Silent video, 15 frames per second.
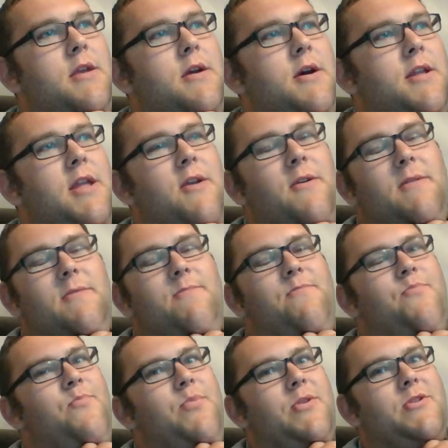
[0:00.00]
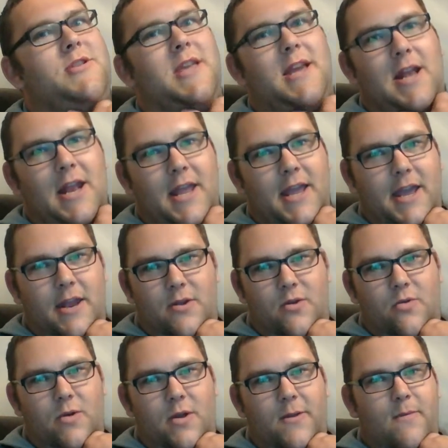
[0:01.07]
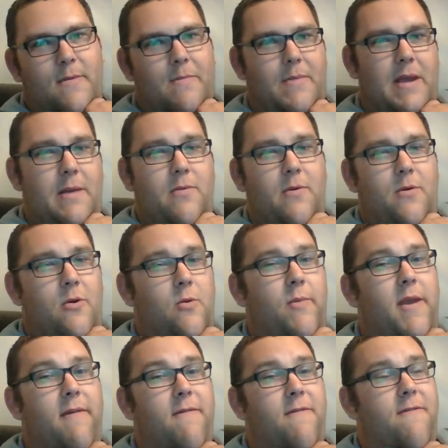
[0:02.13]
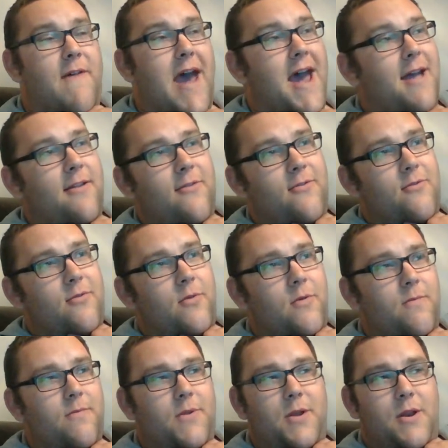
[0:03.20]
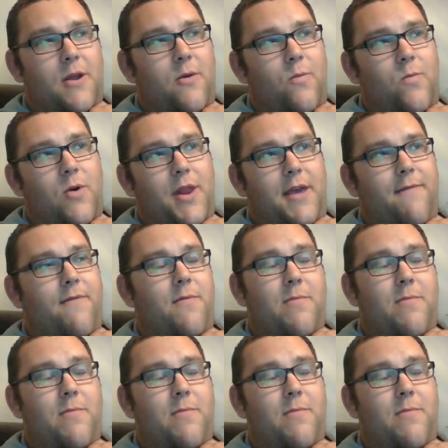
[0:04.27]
I don't particularly get annoyed when people call me fat or whatever,